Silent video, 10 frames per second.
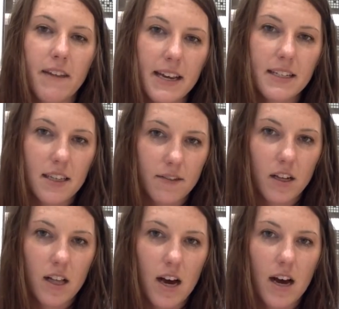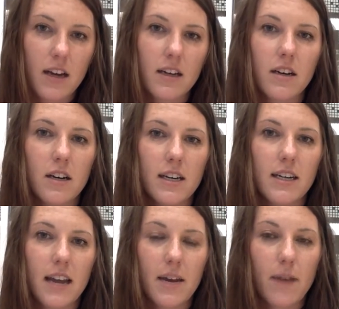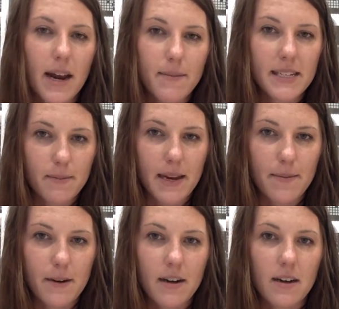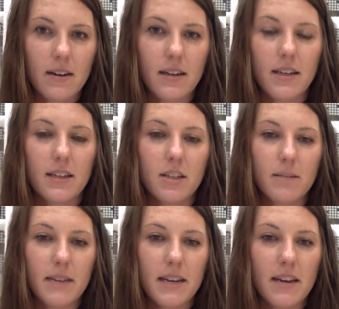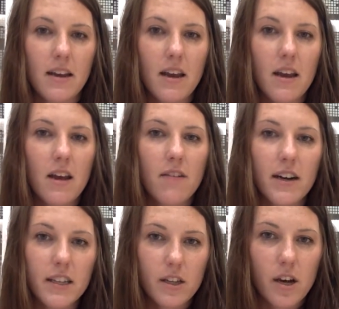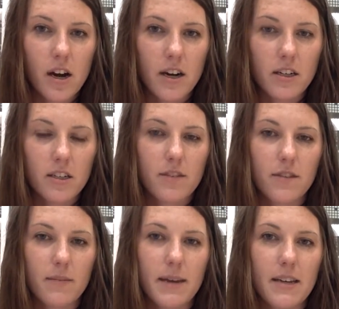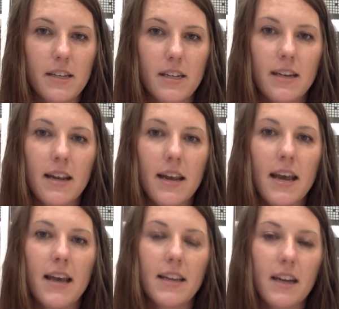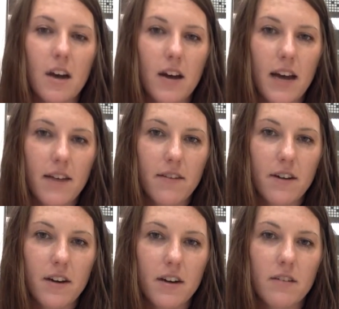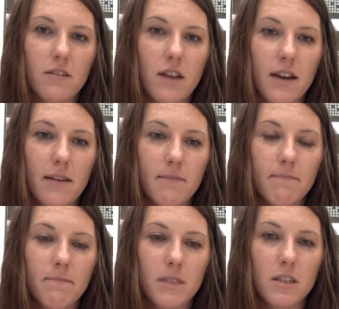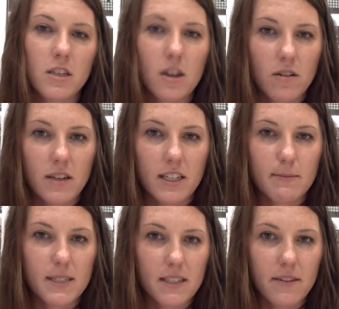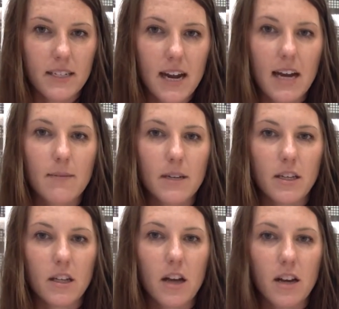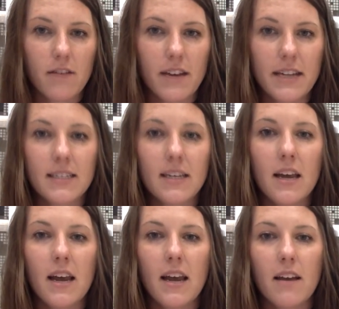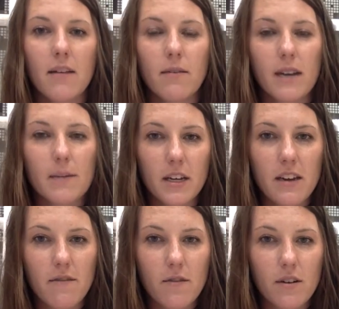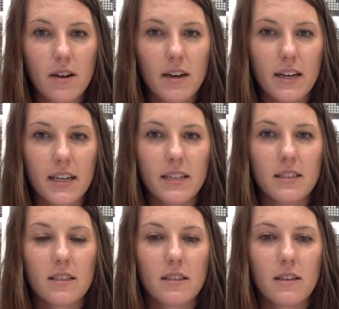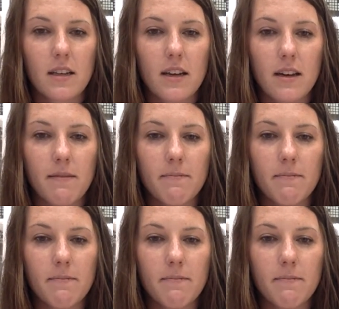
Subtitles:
face of a clock on a white piece of paper. It should be fairly large for the patient, and then I'll have her denote a specific time on the clock face. And what I'm looking for is that